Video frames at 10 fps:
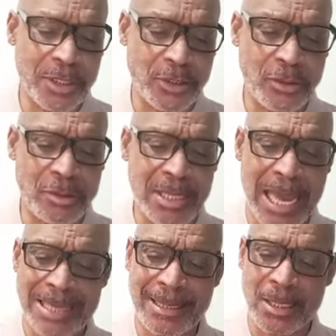but you
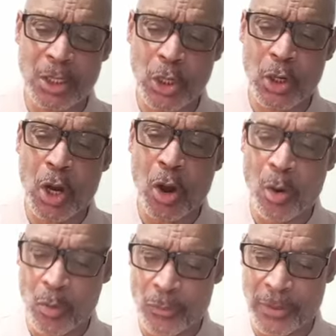got to look
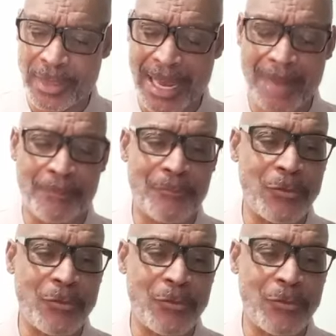over that.